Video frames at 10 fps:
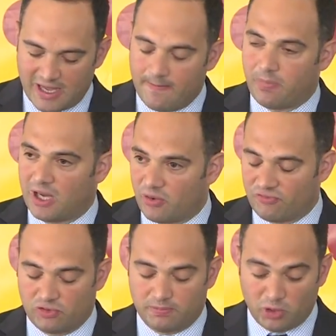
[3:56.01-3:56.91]
a
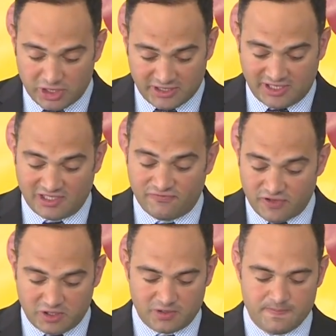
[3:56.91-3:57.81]
powerful political
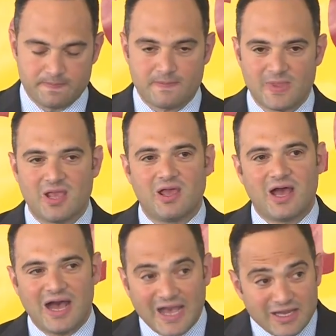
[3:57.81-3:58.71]
figure.
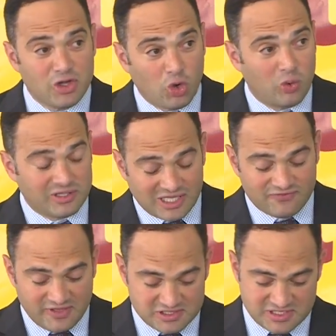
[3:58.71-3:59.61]
I know what that
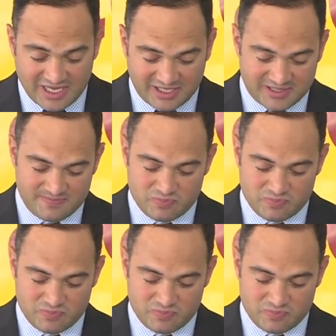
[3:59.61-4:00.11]
feels like.